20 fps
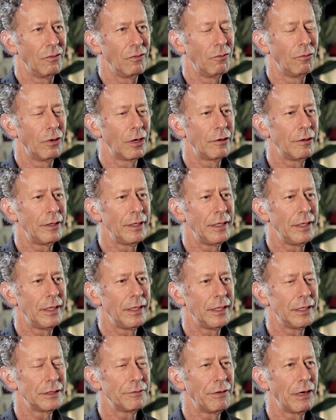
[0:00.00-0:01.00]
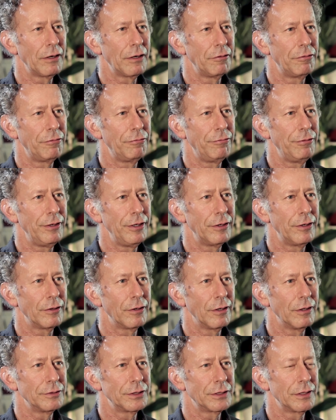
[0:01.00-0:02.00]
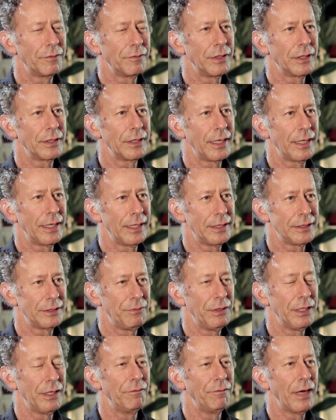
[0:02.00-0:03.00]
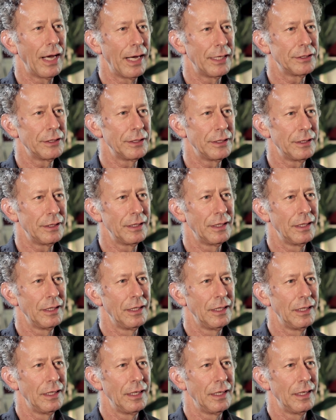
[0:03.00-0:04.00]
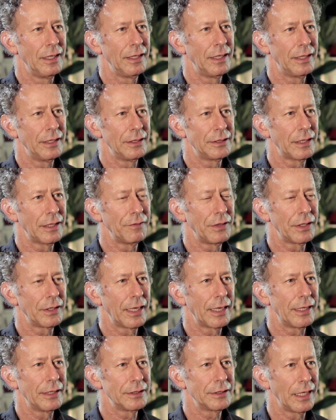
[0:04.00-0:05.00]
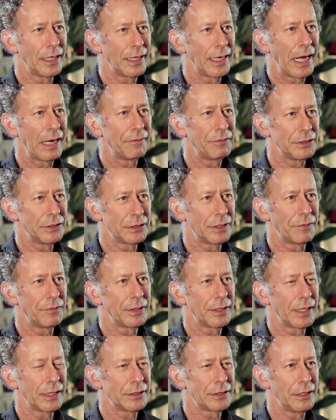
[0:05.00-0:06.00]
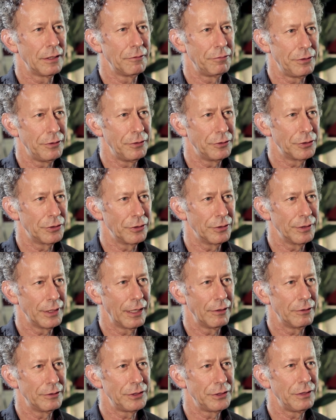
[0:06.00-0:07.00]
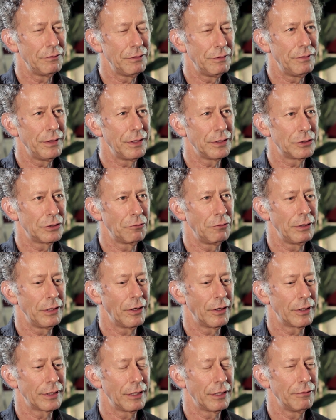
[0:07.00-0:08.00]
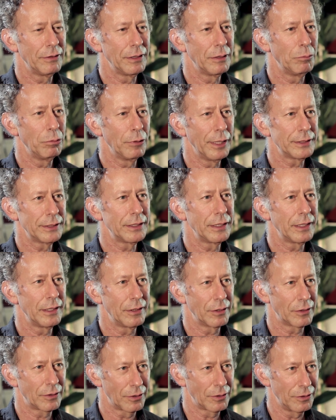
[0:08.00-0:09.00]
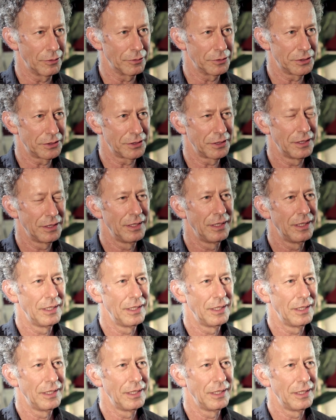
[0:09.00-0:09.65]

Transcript: Worry is about a fear of something that has been imagined, something that has not happened, something that's in the future. Now, as human beings, we are given the blessing and the curse